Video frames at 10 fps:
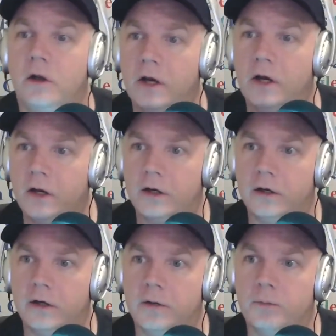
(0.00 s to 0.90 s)

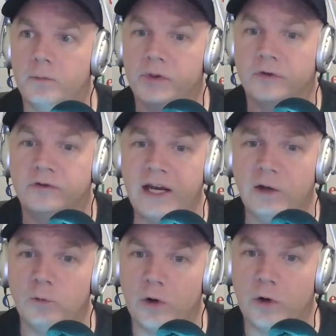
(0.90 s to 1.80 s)
But the second
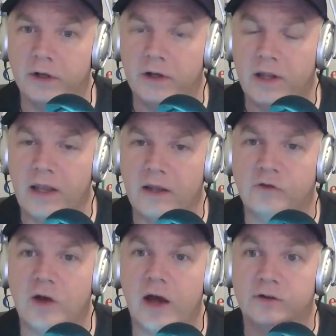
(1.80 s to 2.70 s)
one is
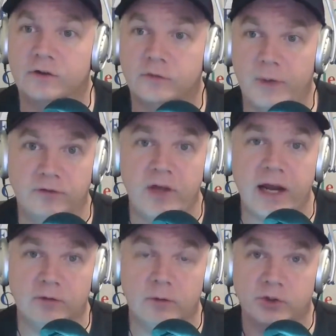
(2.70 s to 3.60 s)
tied to
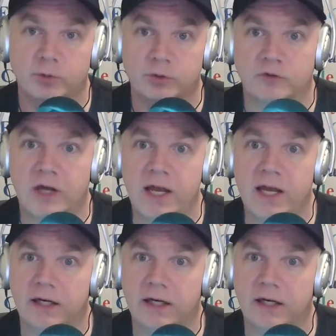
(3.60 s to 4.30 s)
SpaceX, which you were just tying.